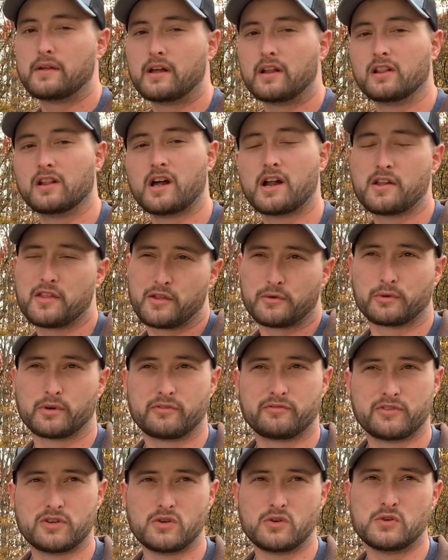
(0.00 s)
A lot of the
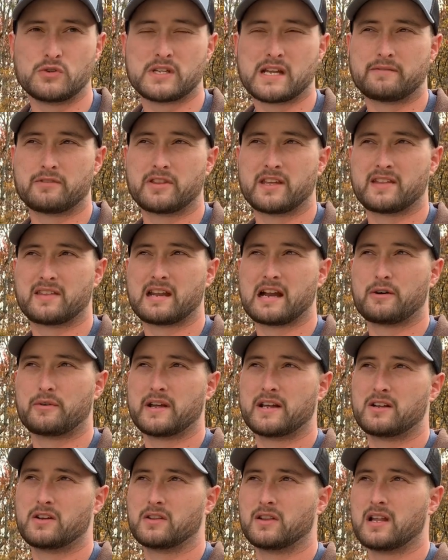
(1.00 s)
reviews and everything that I
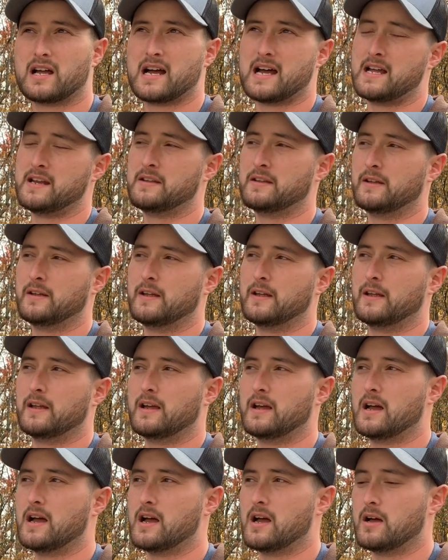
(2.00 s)
read online
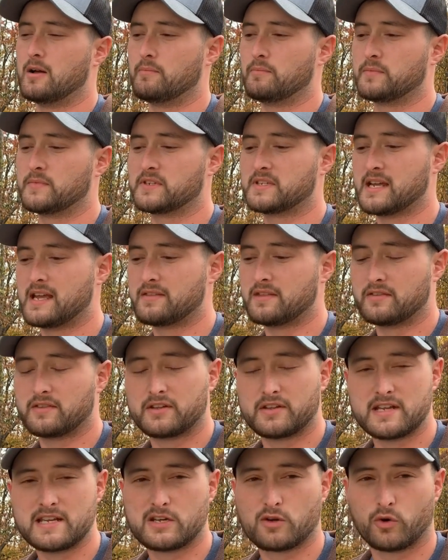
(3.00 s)
said that
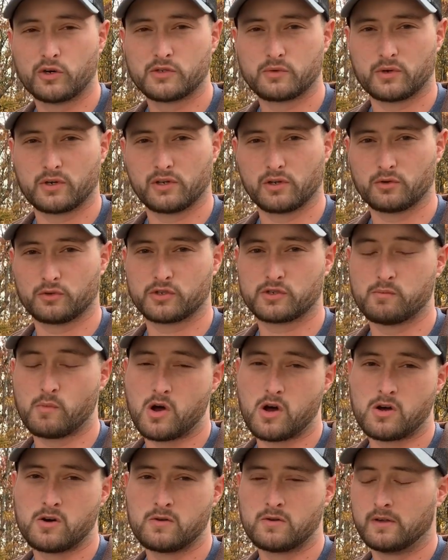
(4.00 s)
the decoys were a little
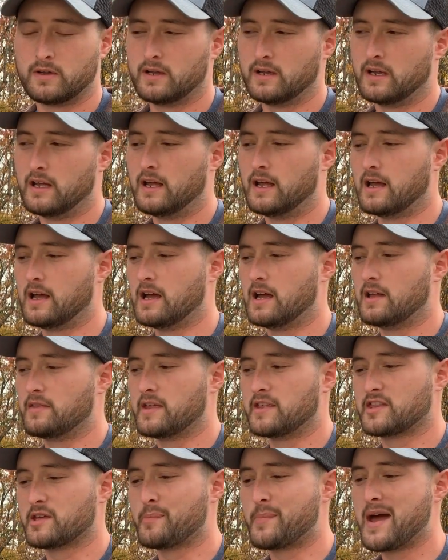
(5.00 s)
small,
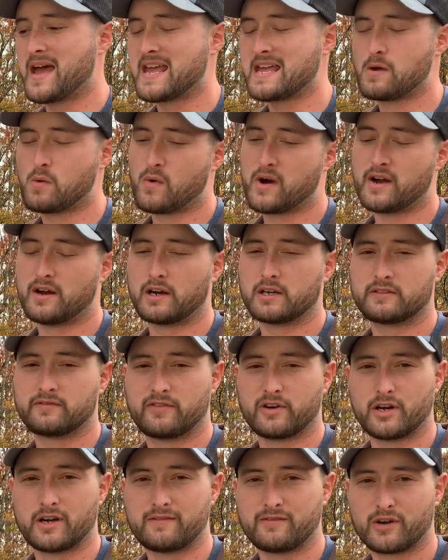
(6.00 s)
that the paint wears
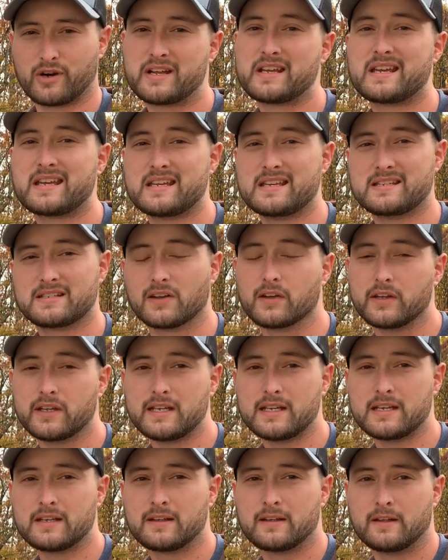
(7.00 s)
very, very
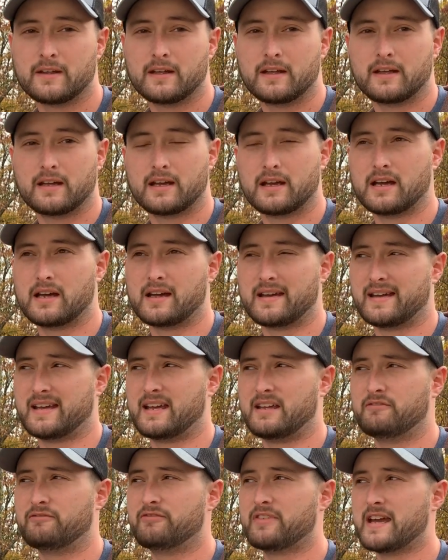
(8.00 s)
easily
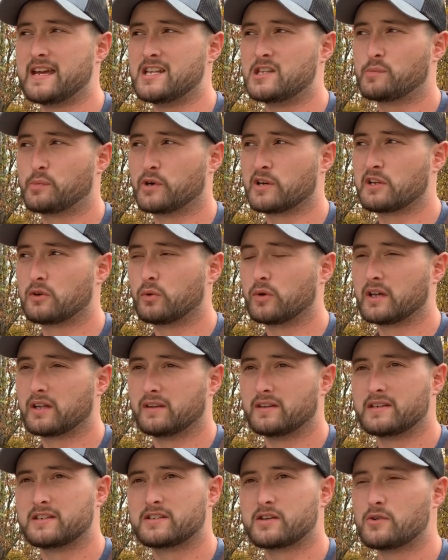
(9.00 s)
and fades pretty
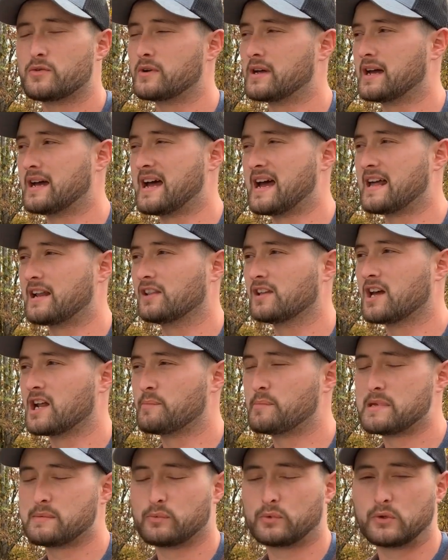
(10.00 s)
quickly. So I had a lot
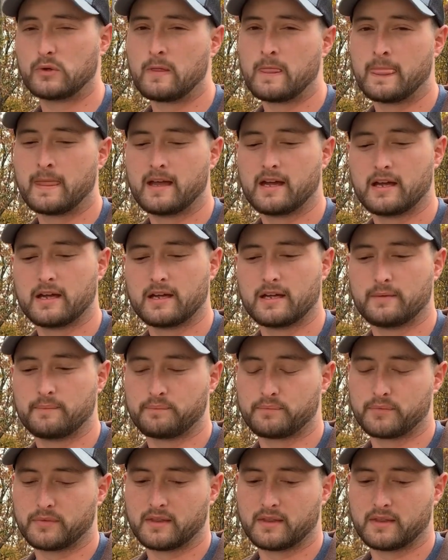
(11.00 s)
of people, a